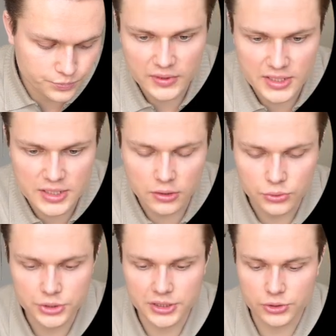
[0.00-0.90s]
That's a
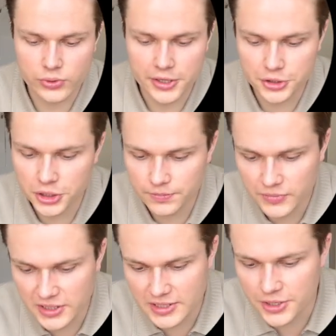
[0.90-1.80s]
losing strategy,
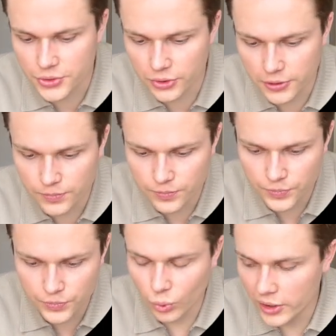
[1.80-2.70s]
essentially.
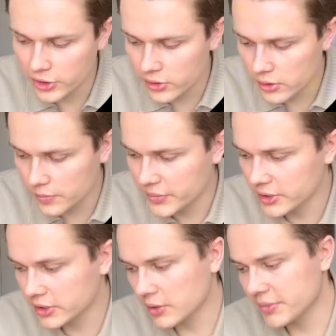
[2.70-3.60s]
When you're
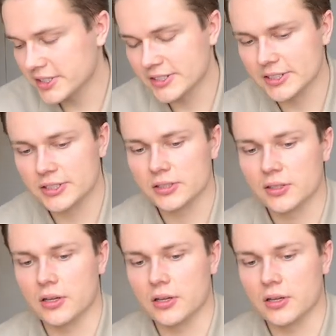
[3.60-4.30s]
building a business,